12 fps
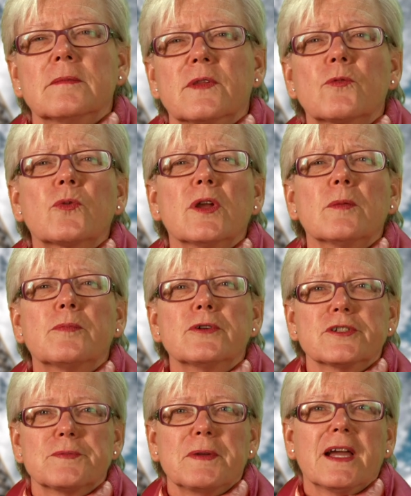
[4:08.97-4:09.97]
The real
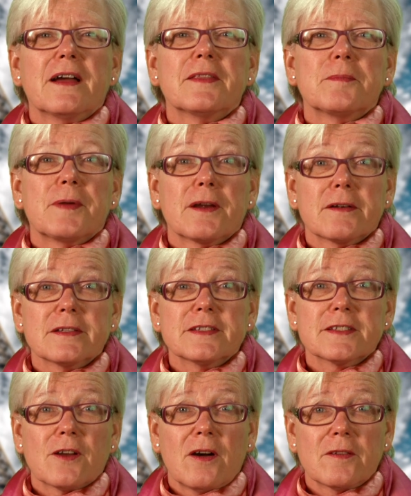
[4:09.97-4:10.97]
push behind the
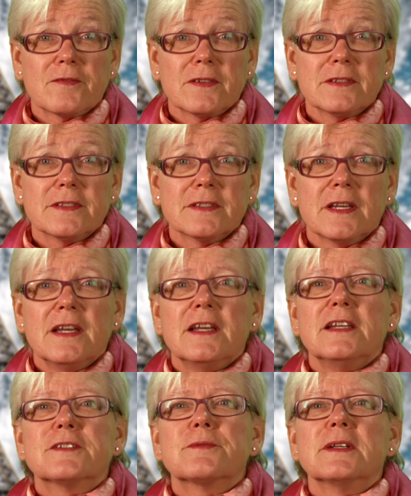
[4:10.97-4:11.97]
Paris conference
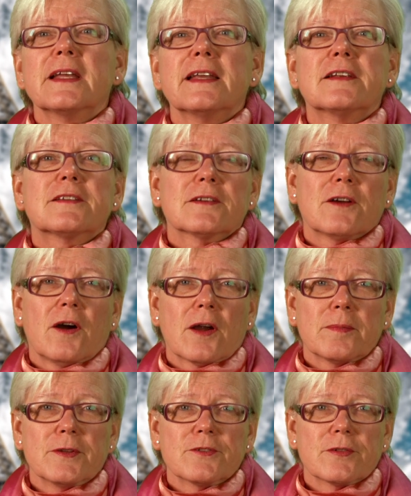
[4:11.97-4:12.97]
is related to
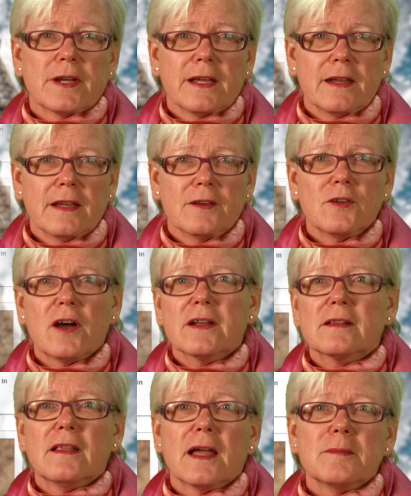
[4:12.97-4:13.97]
carbon trading,
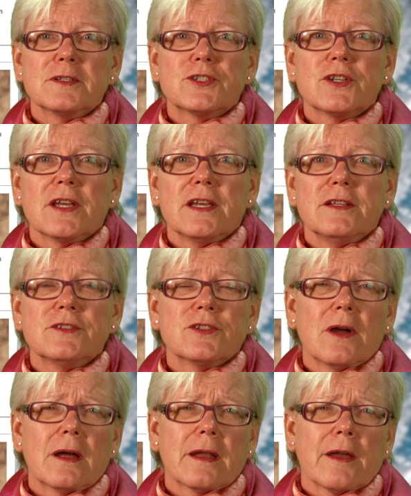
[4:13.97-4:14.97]
not climate change,
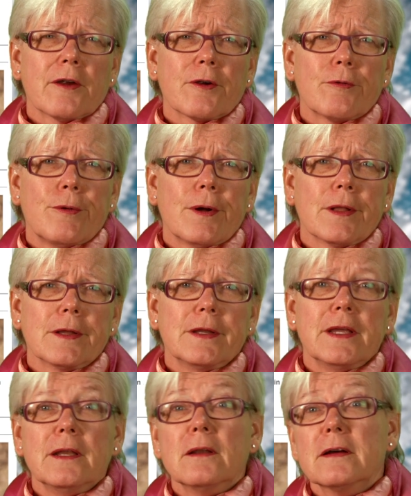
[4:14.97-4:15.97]
not air
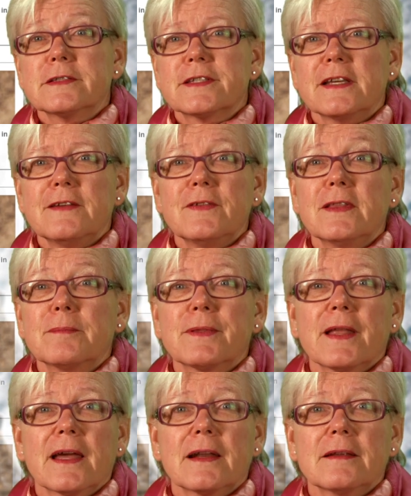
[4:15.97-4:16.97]
quality, not saving the
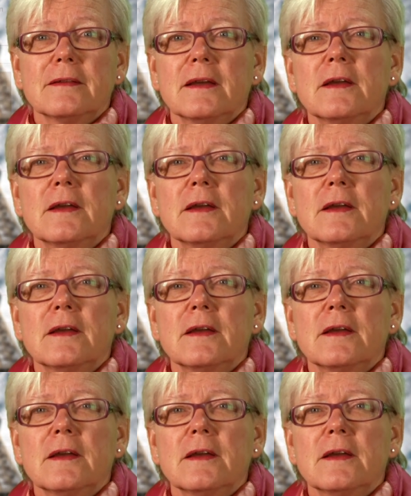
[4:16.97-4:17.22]
planet,